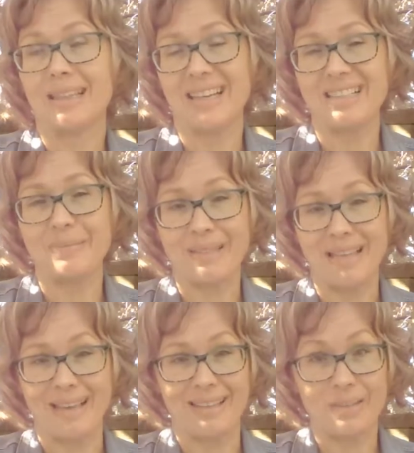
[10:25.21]
Cut some
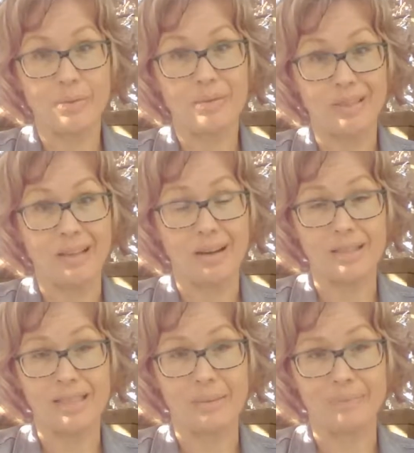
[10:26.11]
slack. It's already a
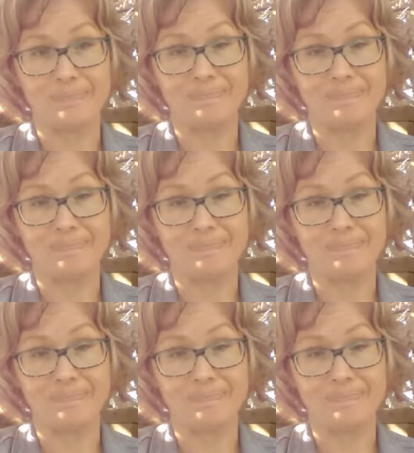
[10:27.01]
hard time.